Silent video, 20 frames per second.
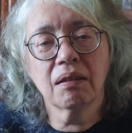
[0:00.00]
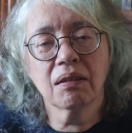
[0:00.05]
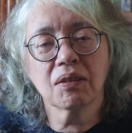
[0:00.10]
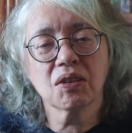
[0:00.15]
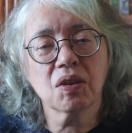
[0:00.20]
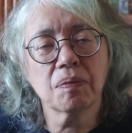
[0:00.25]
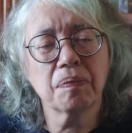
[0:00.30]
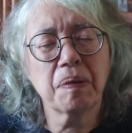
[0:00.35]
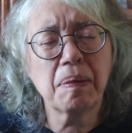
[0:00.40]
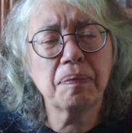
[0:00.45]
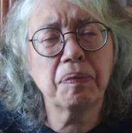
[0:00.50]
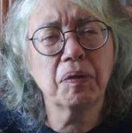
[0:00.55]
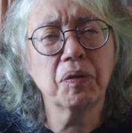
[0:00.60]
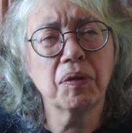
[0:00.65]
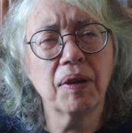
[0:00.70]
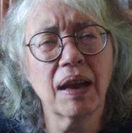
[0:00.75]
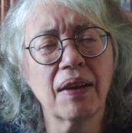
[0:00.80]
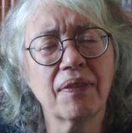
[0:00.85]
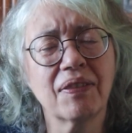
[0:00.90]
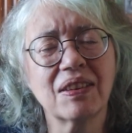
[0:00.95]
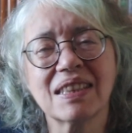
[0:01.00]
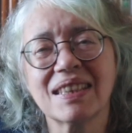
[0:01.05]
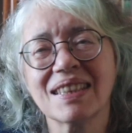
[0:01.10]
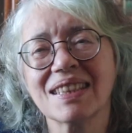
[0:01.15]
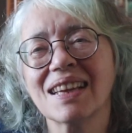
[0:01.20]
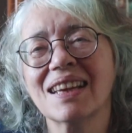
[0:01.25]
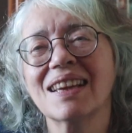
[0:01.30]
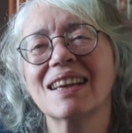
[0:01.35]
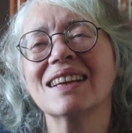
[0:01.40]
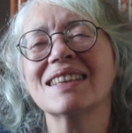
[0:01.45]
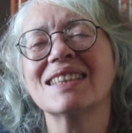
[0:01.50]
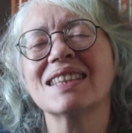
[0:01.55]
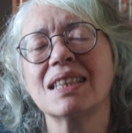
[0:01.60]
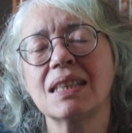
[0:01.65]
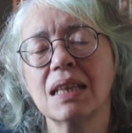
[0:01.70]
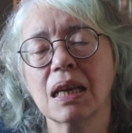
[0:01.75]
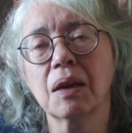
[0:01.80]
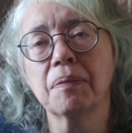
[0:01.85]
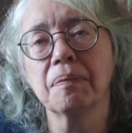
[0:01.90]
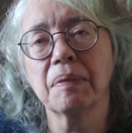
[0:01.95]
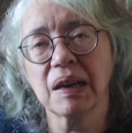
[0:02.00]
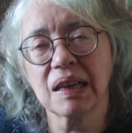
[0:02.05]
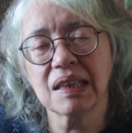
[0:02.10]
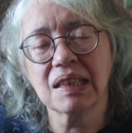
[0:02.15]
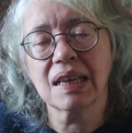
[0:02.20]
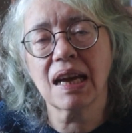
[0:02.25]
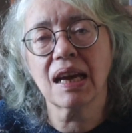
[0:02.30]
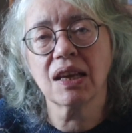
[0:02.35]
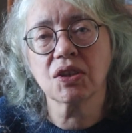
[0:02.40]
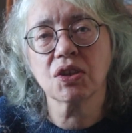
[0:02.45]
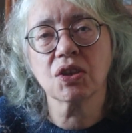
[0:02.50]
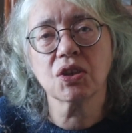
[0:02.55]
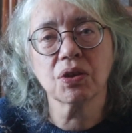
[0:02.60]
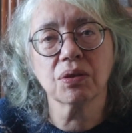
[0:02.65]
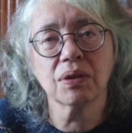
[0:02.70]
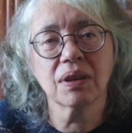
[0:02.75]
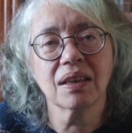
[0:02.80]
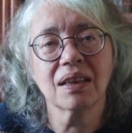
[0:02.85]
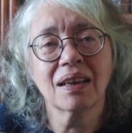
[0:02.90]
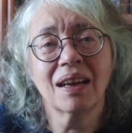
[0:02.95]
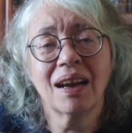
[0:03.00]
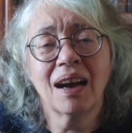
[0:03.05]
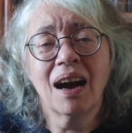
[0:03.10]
Some people even see a stigma attached to it.